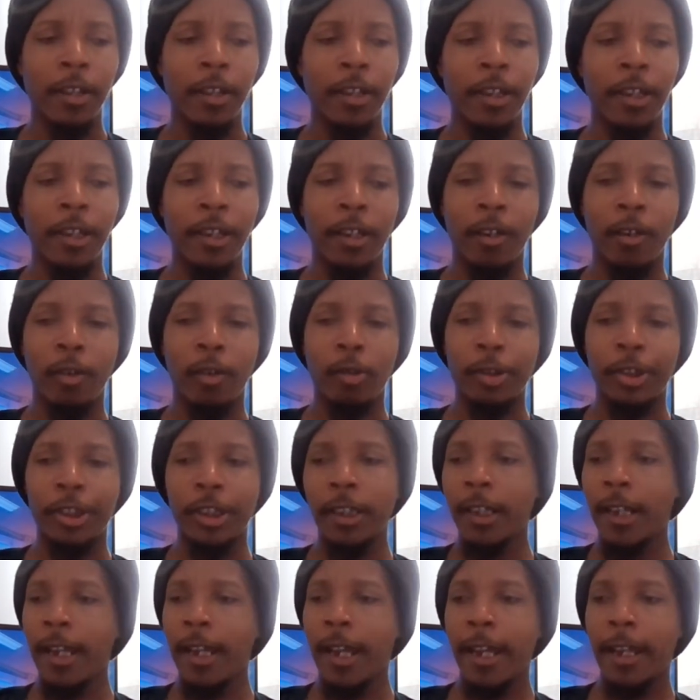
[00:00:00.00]
you know,
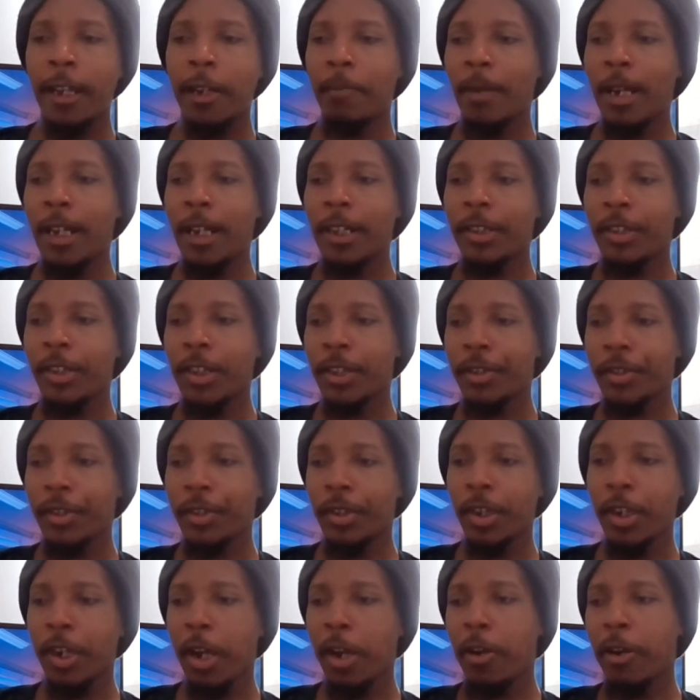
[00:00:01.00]
she hated my
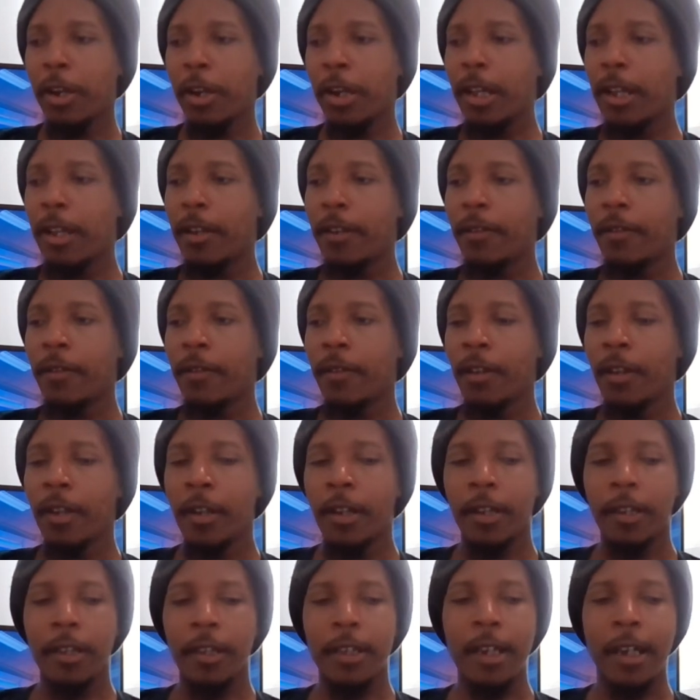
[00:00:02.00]
sister and
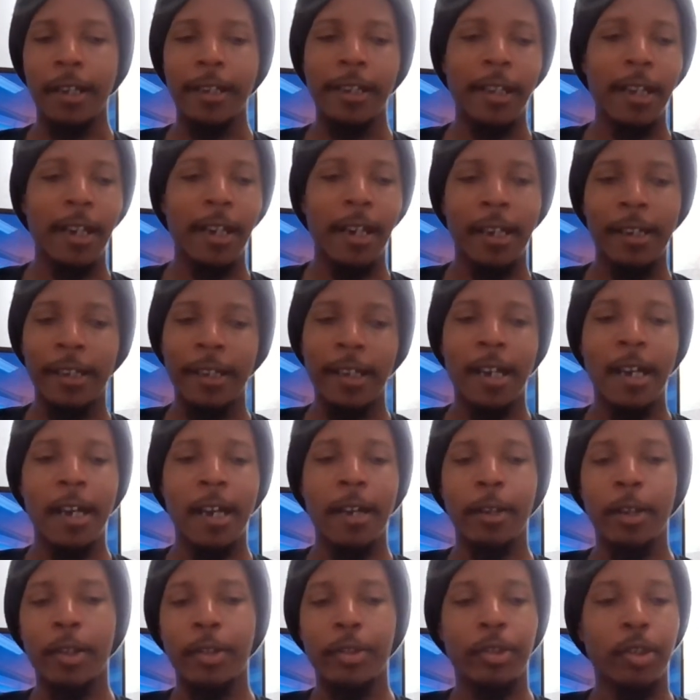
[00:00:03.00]
yada, yada,
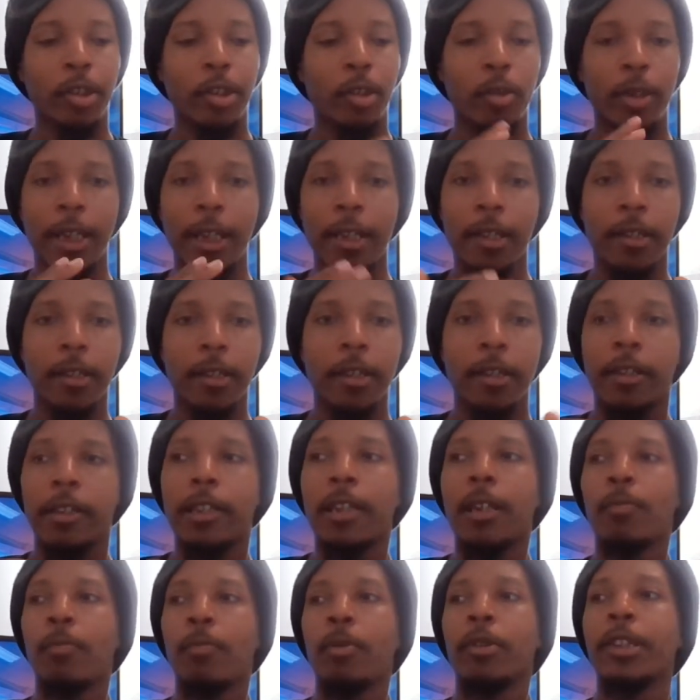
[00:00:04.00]
yada. So
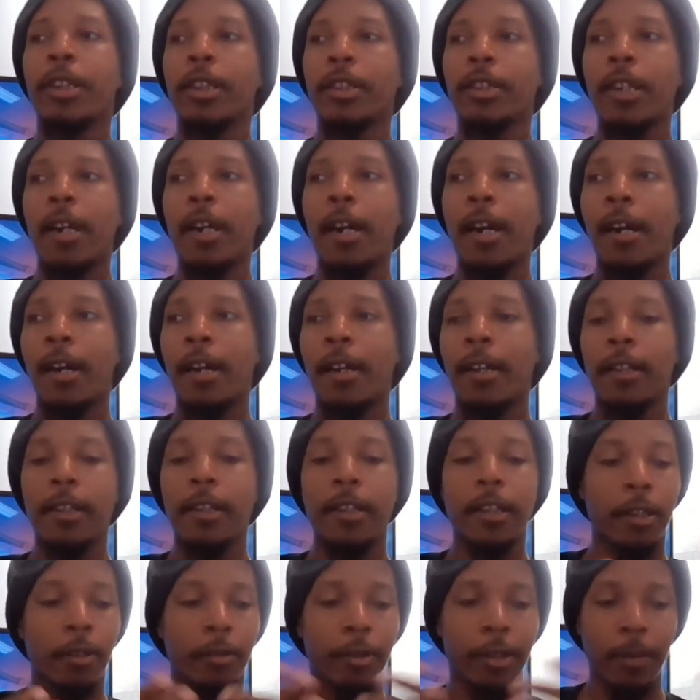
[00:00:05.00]
temper gets high,
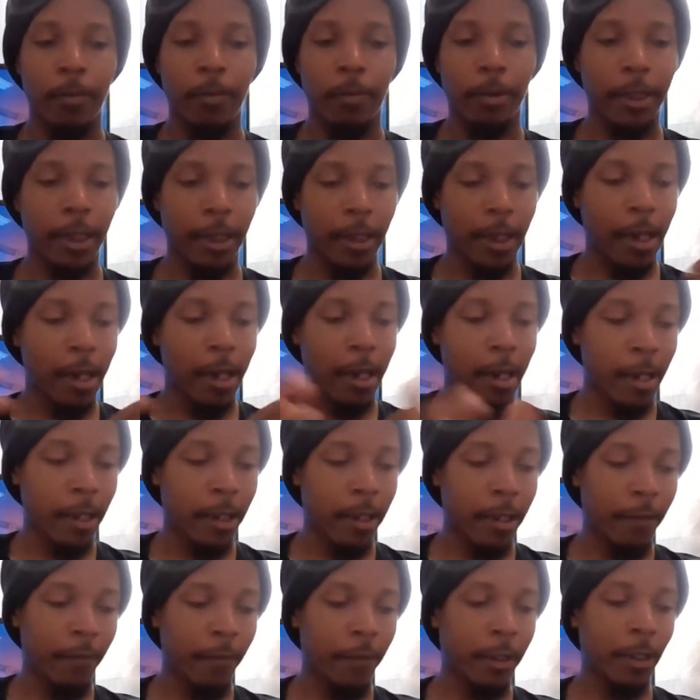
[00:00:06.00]
you know, tempers get high
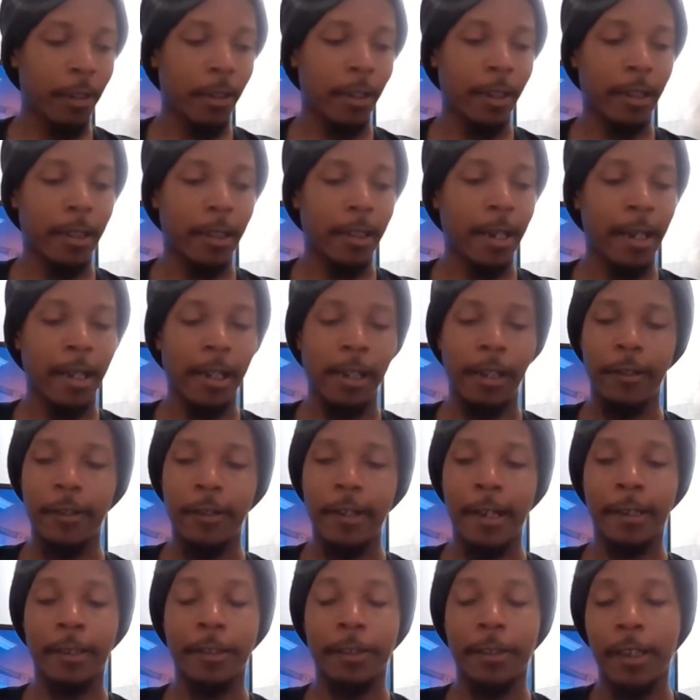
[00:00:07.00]
and everything like that. And
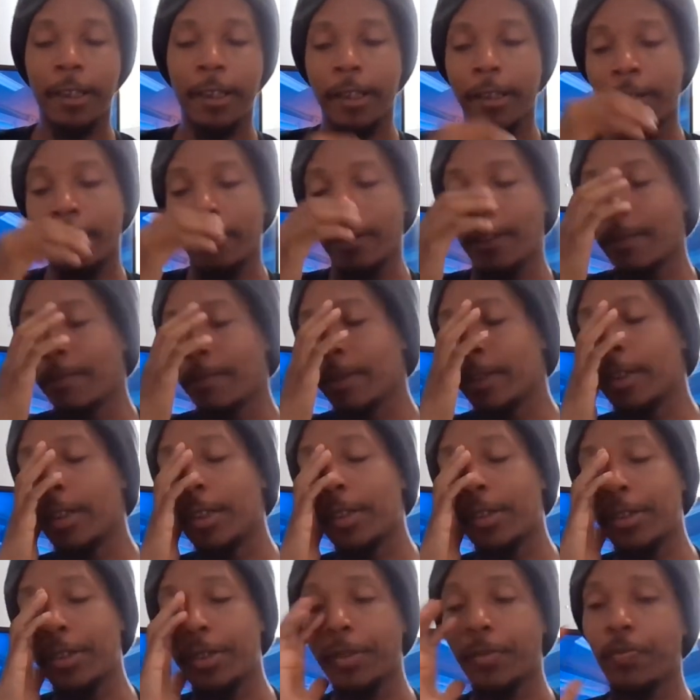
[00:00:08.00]
Jack was like, you know what, let me
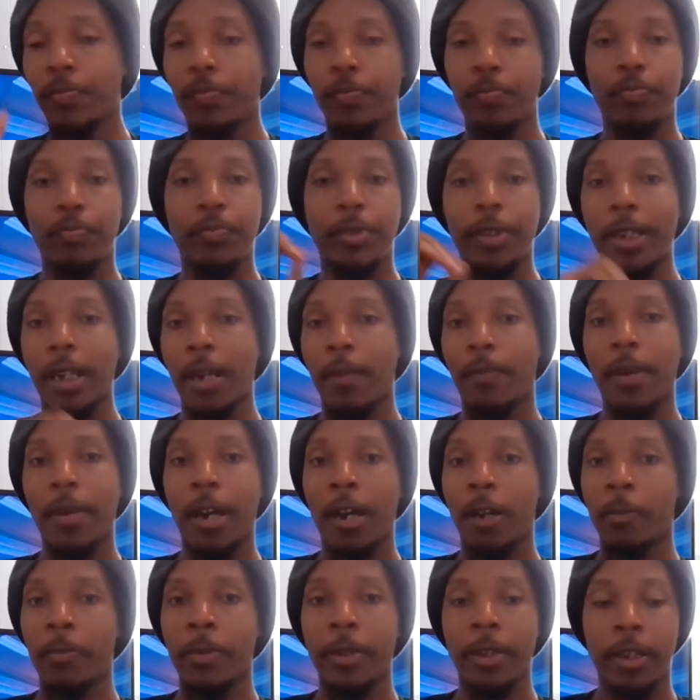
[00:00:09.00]
just step
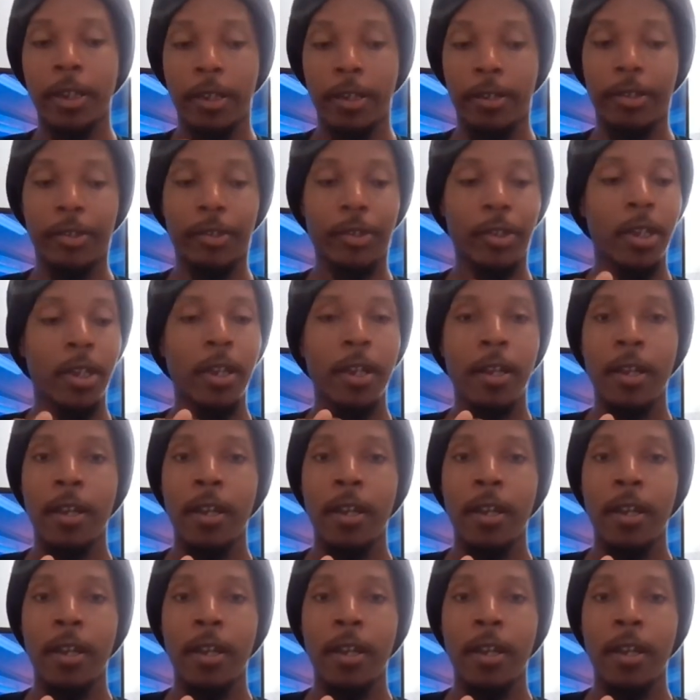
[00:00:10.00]
out because